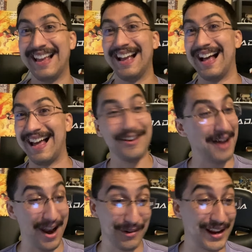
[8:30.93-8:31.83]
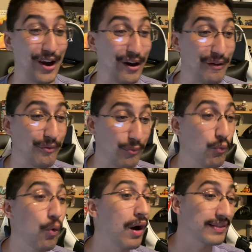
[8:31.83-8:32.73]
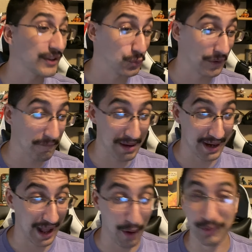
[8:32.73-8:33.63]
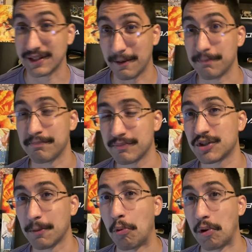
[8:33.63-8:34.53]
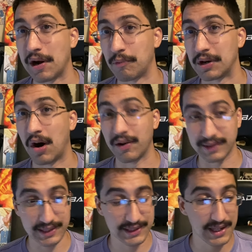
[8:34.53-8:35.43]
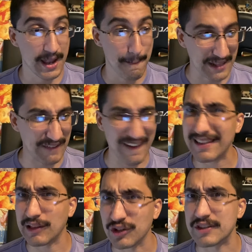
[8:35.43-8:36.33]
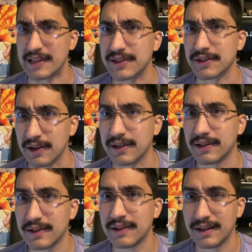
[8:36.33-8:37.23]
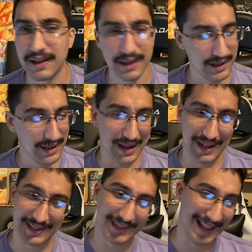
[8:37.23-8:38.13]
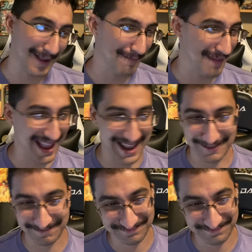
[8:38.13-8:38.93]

uh, no, I don't care what this would have been. I was going to support it regardless. But the fact that it looks this good, it's like, man.